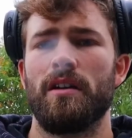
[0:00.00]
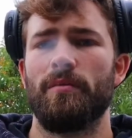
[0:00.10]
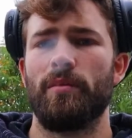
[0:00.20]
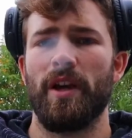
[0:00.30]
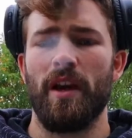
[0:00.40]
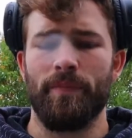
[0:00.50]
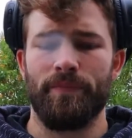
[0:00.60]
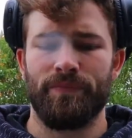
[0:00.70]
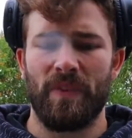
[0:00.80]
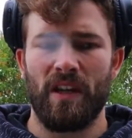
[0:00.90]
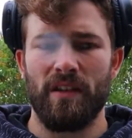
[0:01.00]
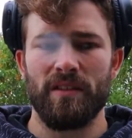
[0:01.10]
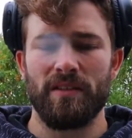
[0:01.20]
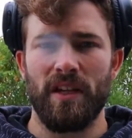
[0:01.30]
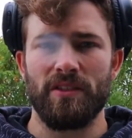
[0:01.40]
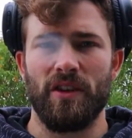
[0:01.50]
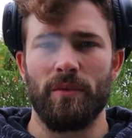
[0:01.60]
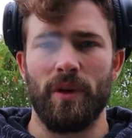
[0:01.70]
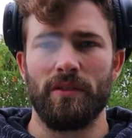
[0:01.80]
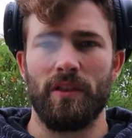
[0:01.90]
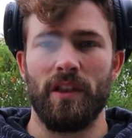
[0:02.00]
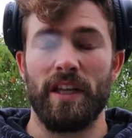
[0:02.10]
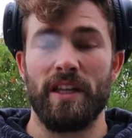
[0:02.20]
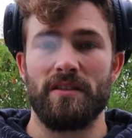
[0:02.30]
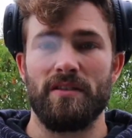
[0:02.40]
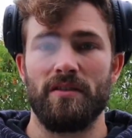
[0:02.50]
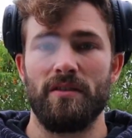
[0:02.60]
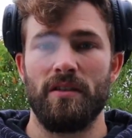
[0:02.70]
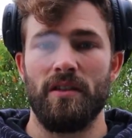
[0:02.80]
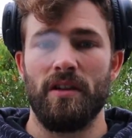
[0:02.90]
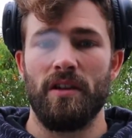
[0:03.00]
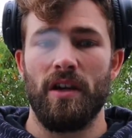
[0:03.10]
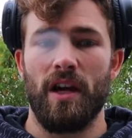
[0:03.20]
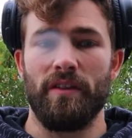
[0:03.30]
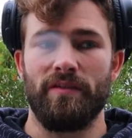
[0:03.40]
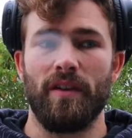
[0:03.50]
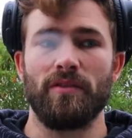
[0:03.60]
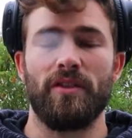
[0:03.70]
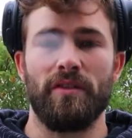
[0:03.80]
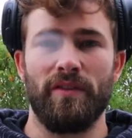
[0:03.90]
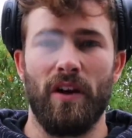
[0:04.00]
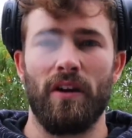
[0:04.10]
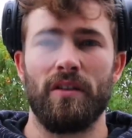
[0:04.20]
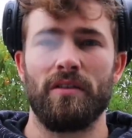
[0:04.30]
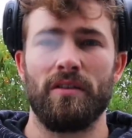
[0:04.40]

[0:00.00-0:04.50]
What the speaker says: But yeah, I think diet's going well. Leanest I've felt so far.